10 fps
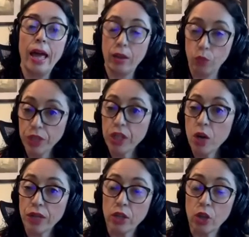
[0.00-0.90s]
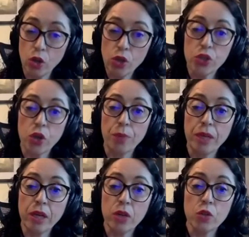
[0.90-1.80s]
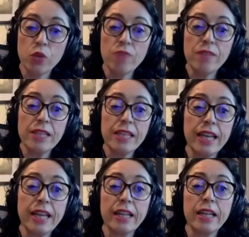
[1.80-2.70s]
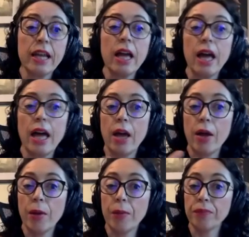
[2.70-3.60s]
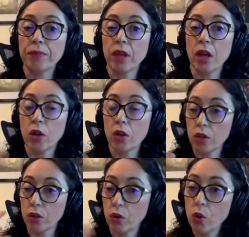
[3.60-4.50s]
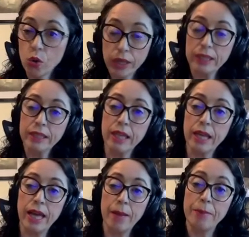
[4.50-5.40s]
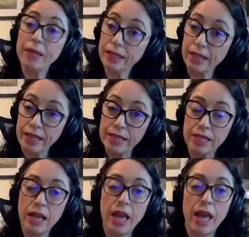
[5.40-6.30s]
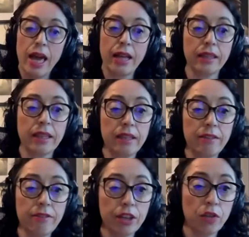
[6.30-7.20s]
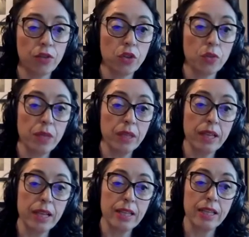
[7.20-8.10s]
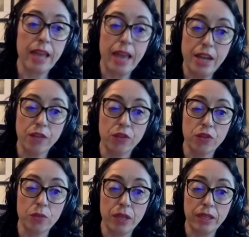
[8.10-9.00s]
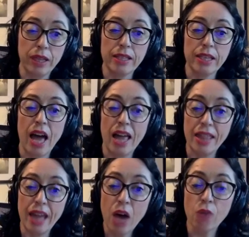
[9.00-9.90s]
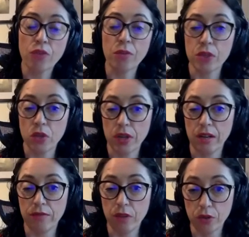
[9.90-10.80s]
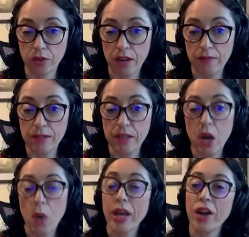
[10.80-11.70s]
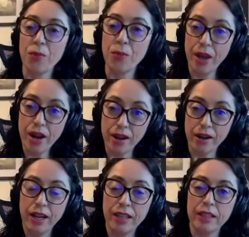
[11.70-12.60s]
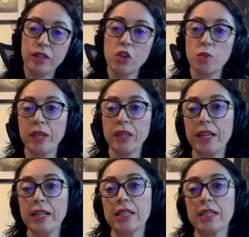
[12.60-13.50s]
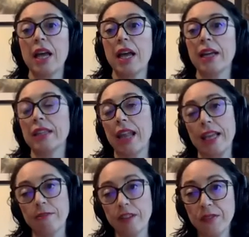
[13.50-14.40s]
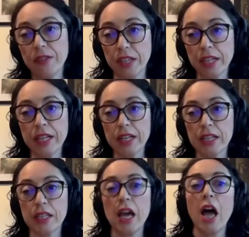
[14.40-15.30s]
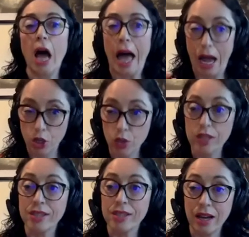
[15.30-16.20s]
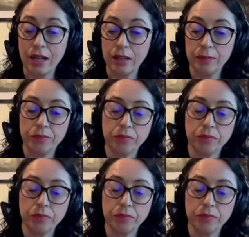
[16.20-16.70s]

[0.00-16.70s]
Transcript: And we know that also because we investigated um, uh, current uh, buildings and the different of those buildings and the height of those buildings and how from historical photographs we can compare that those buildings in the last 50 years actually sunk